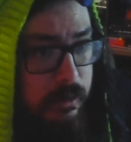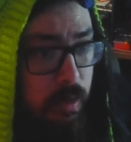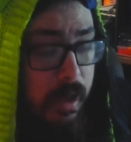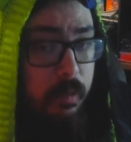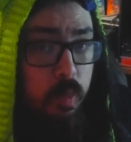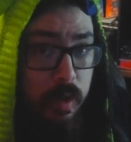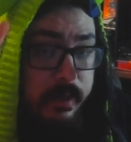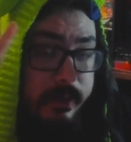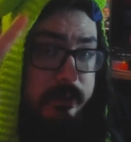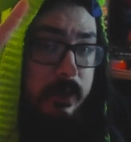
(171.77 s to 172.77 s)
trying
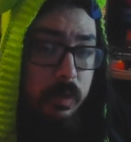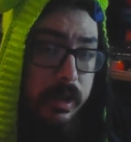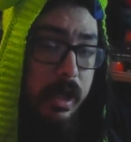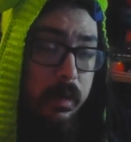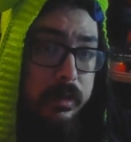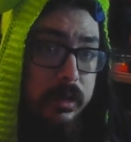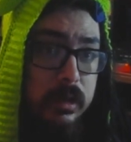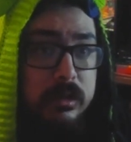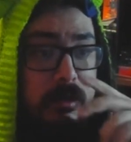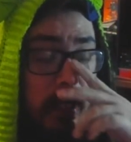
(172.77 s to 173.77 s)
realistic with
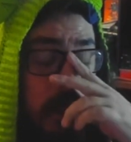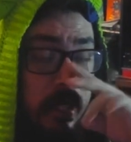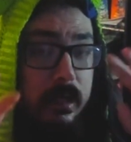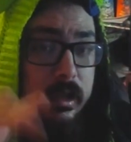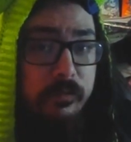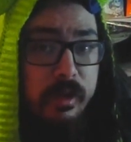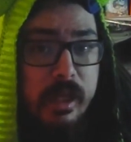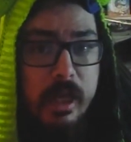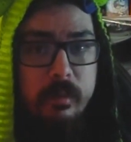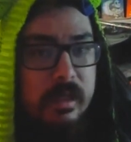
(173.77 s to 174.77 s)
characters in a different
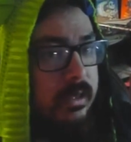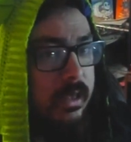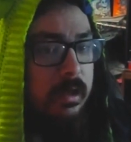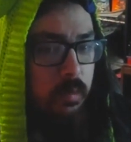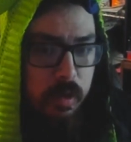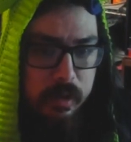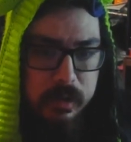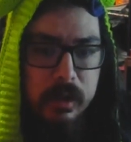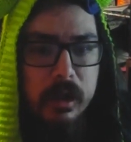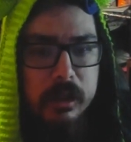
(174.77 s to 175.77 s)
game that didn't work.
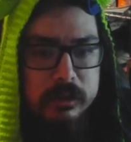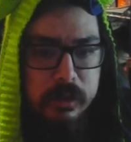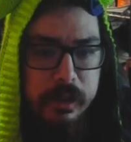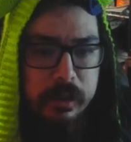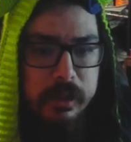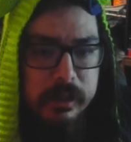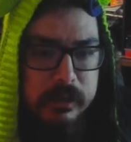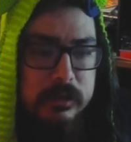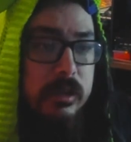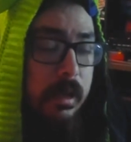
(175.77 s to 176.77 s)
So here
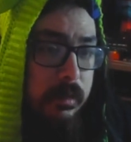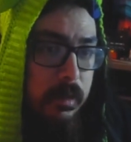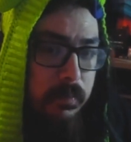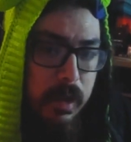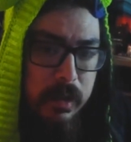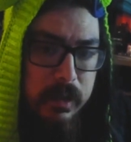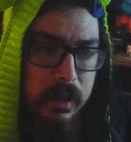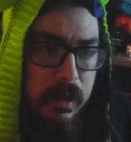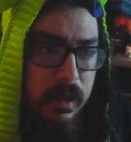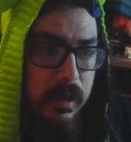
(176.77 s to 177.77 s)
is Captain
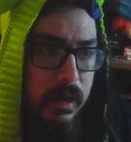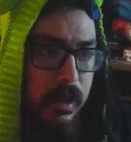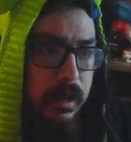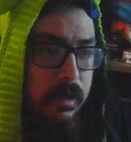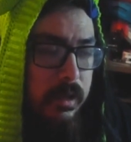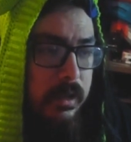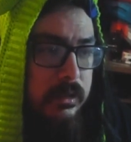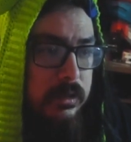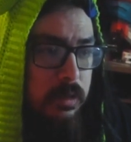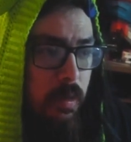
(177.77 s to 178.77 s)
America, here
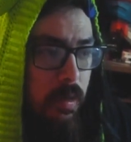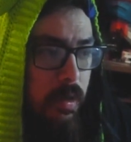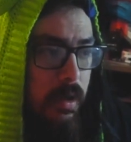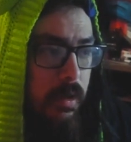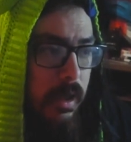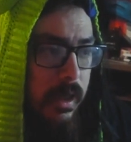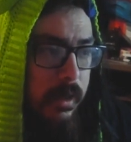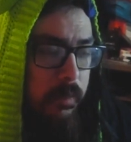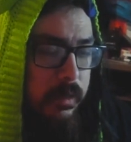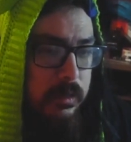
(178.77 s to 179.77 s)
is Thor. I
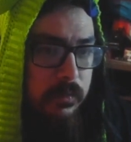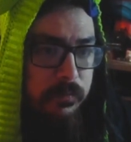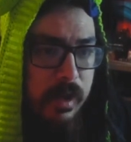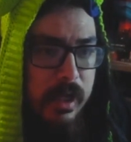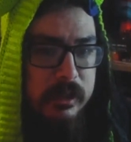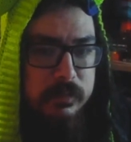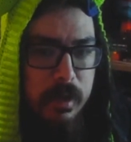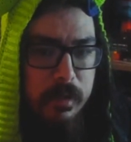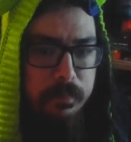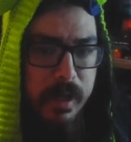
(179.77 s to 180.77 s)
went too fast,
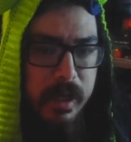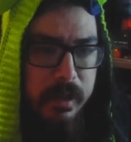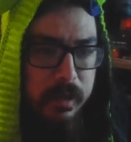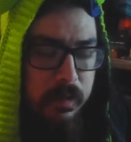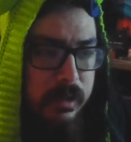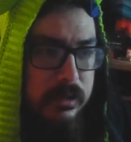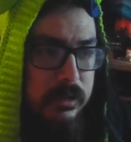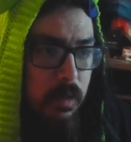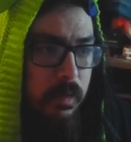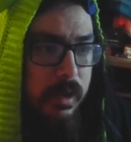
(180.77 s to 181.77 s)
my bad. Here is
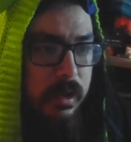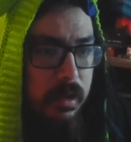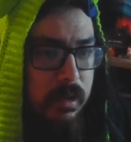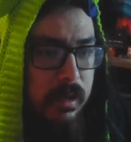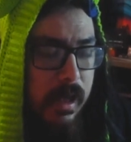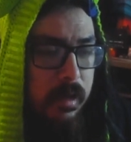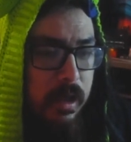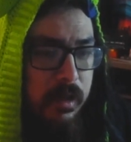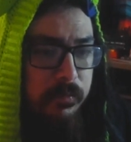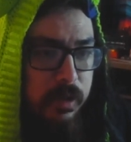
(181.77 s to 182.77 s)
right here,
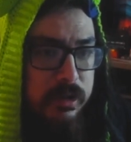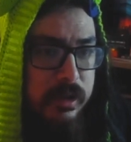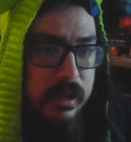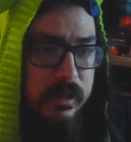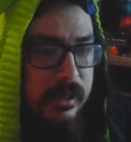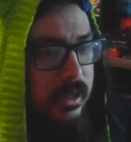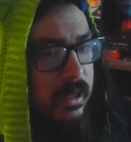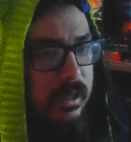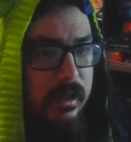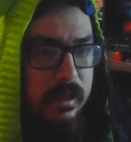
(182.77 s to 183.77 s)
Gladiator version.
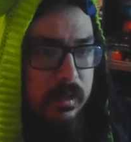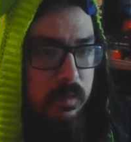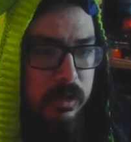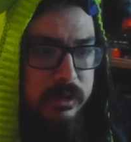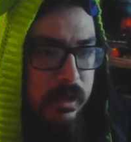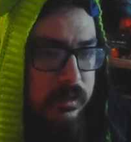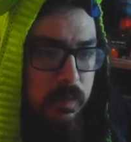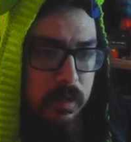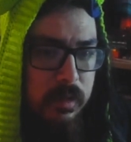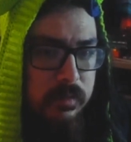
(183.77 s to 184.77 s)
Chris
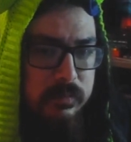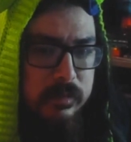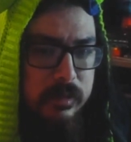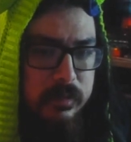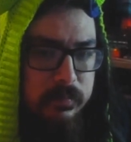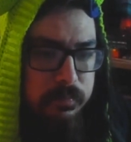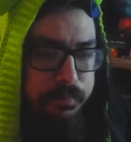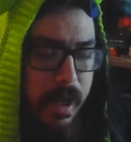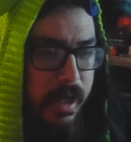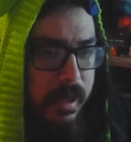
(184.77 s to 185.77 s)
Hemsworth,
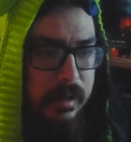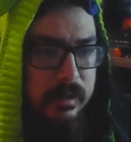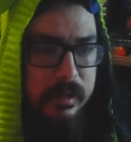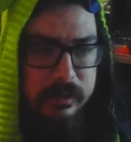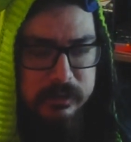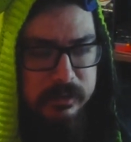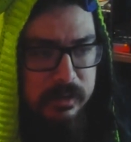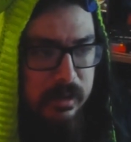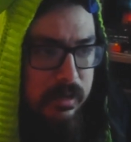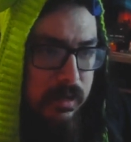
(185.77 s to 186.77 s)
bad, it's just
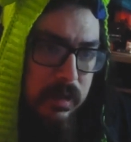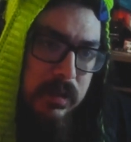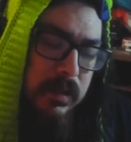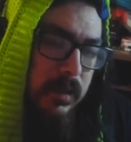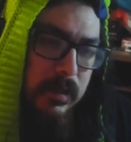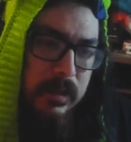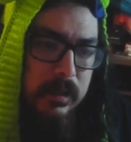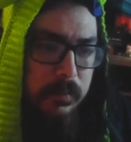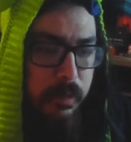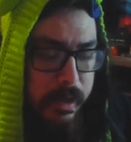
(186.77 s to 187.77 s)
not good.
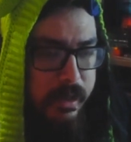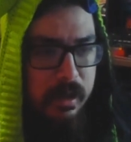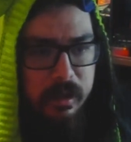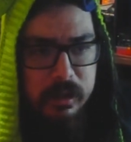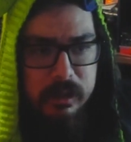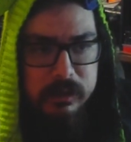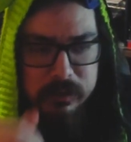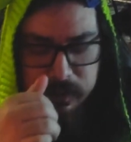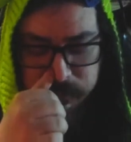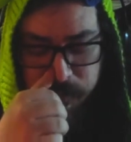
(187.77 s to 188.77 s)
The muted colors
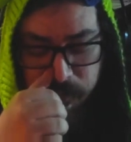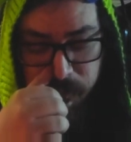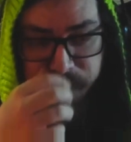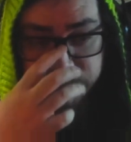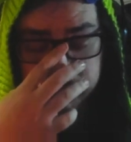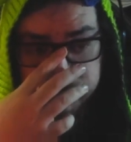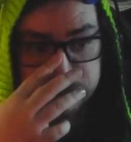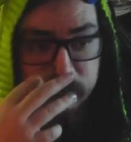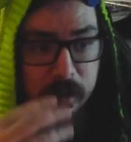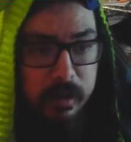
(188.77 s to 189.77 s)
of Marvel Avengers,
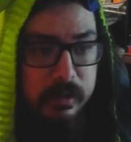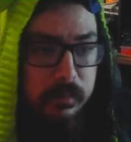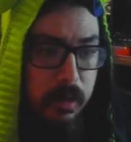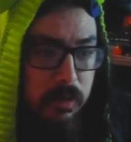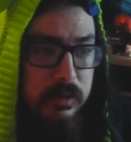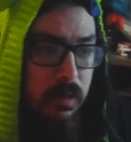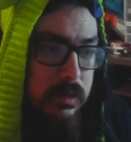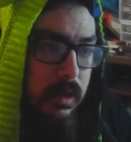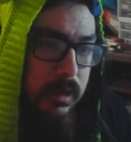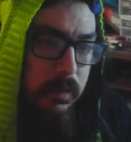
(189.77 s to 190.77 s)
that's what hurt it the most.
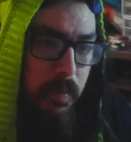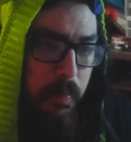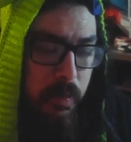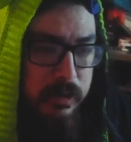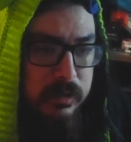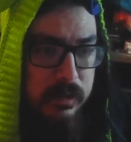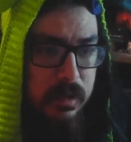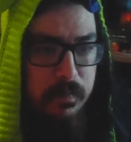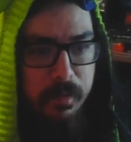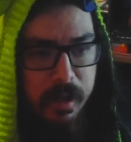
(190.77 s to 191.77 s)
Also like the proportions of
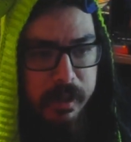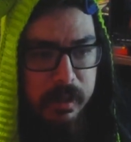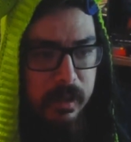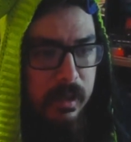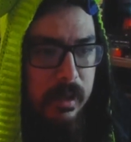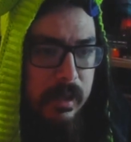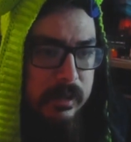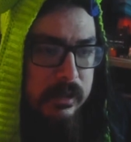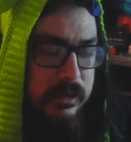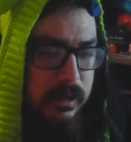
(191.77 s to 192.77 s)
the body, it
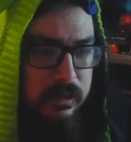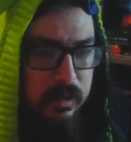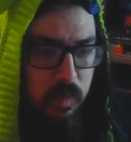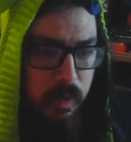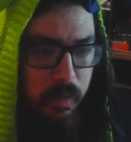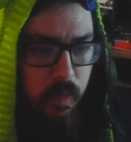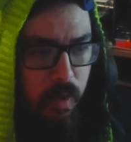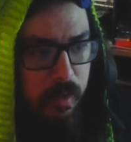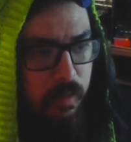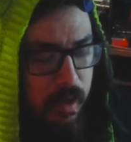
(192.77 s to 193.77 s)
just doesn't really
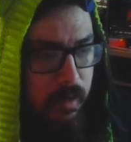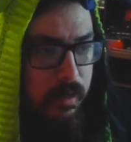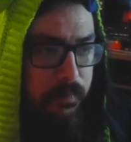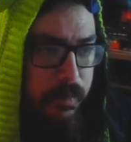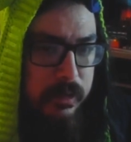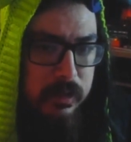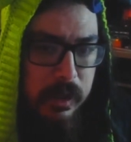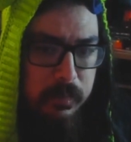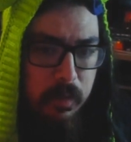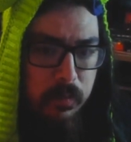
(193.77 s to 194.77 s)
work well compared to
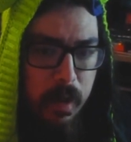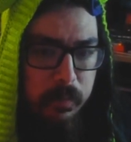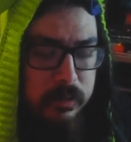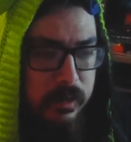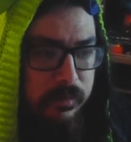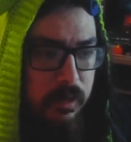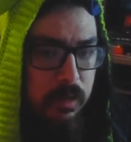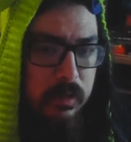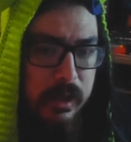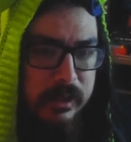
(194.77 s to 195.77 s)
like Marvel Rivals, even
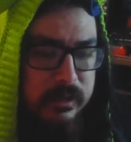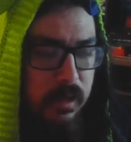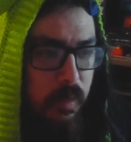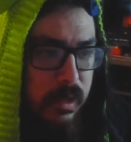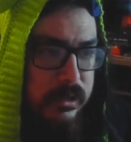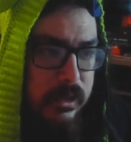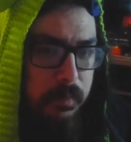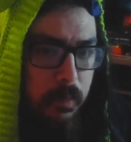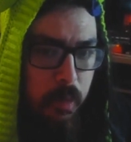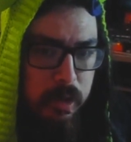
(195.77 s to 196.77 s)
though like it's unrealistic
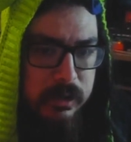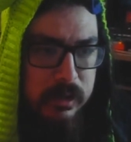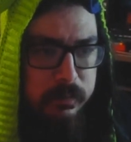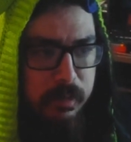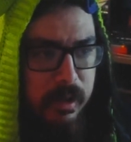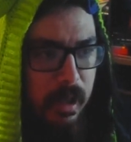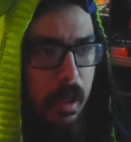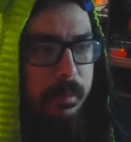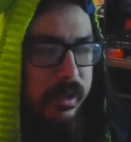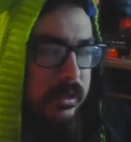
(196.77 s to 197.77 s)
proportions, but
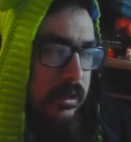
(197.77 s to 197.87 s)
because